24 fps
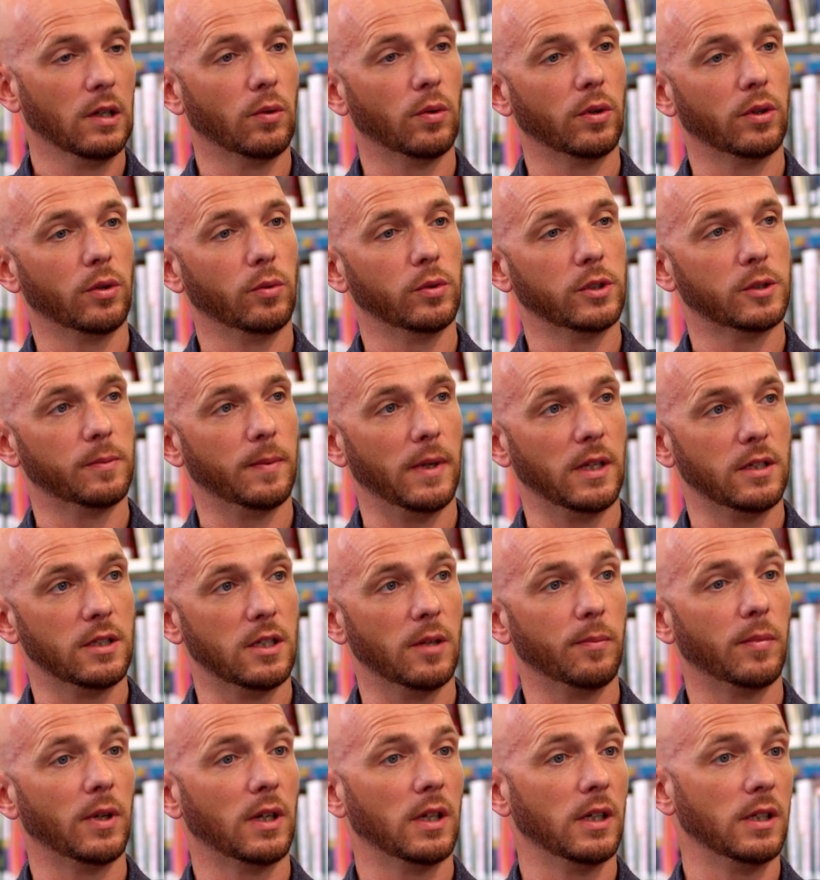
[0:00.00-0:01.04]
where they will spend
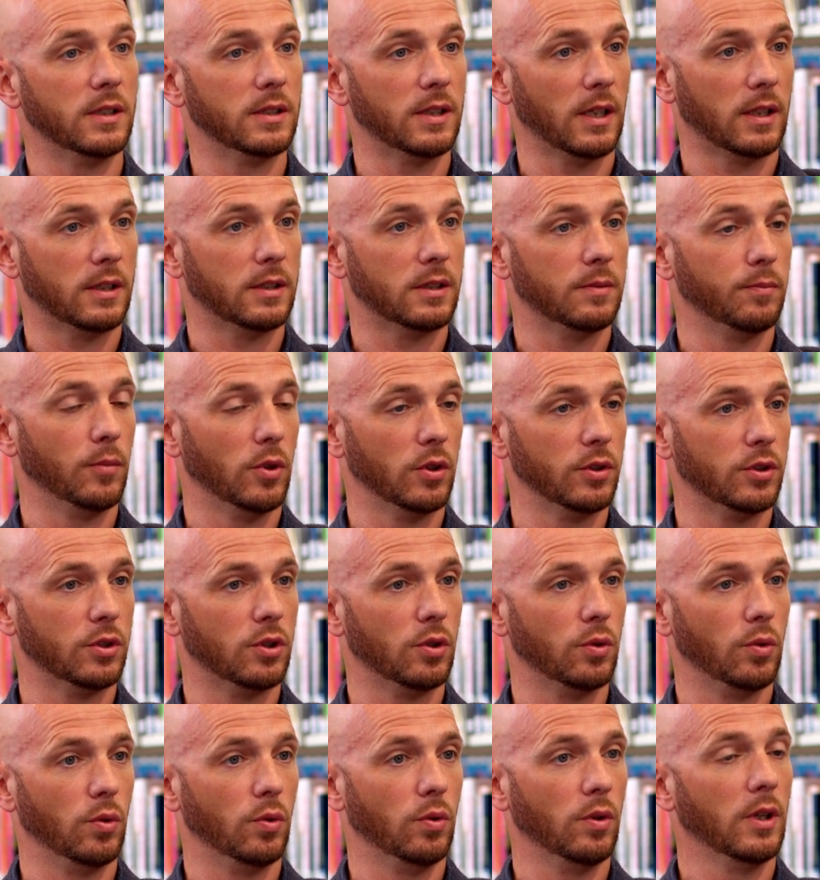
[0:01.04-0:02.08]
typically 6 months
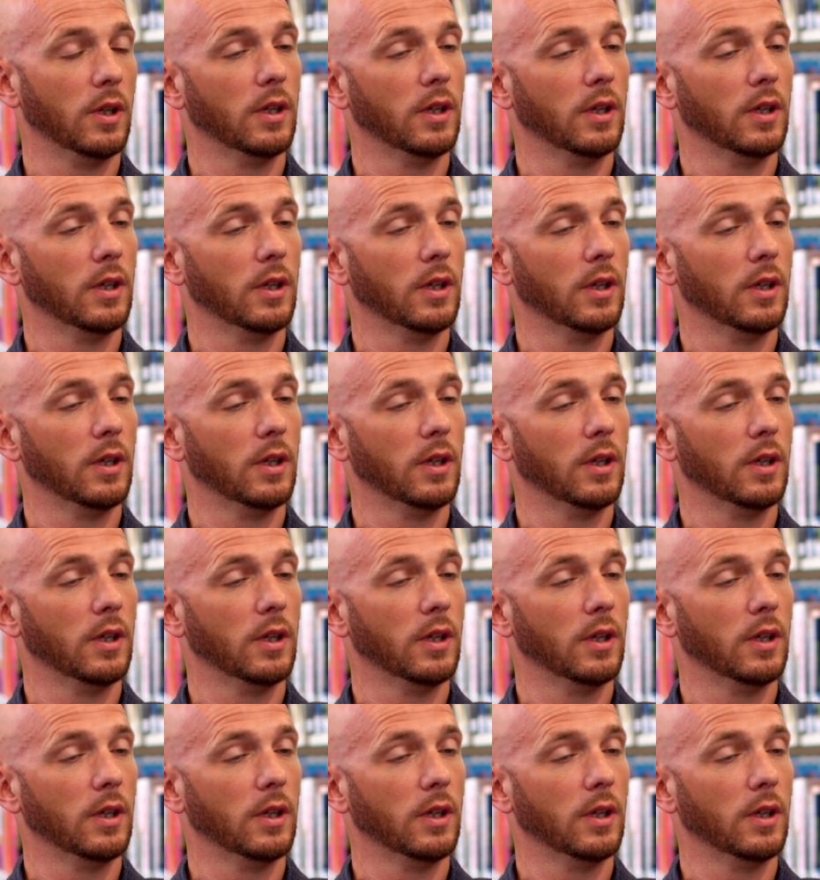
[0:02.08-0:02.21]
to